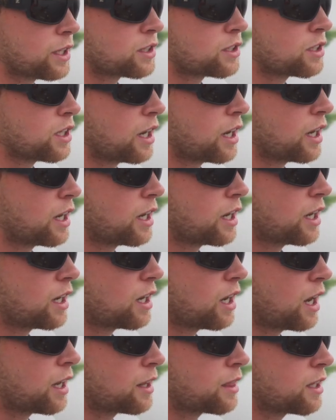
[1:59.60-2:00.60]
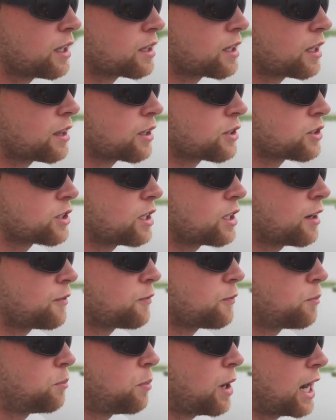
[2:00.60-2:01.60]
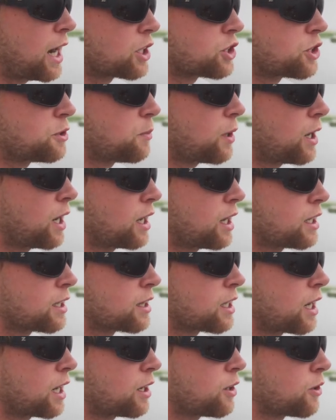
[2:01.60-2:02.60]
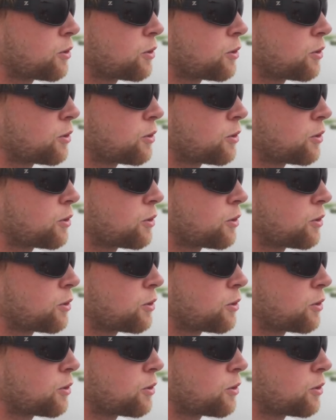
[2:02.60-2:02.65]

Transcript: it's. Uh, I think that there's enough passion behind it that I